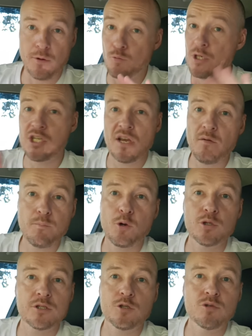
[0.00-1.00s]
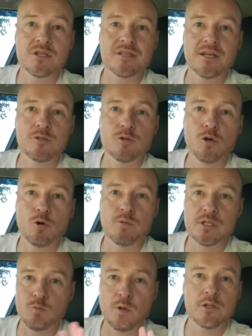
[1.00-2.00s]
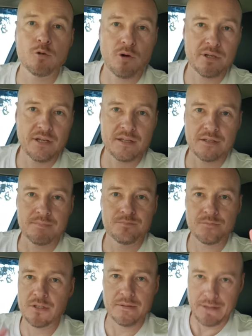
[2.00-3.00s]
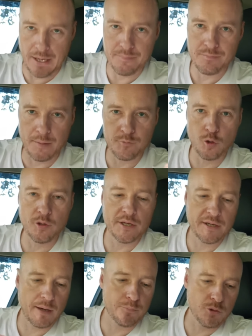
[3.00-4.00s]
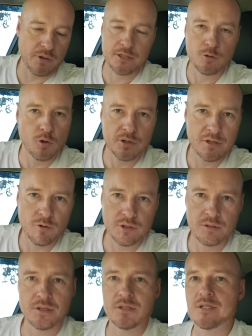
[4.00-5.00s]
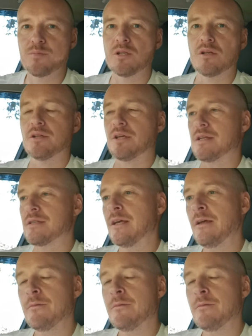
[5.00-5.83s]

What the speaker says: Whichever product you decide to go with, one or another. I'm talking Carpuride or Eonon in this particular case.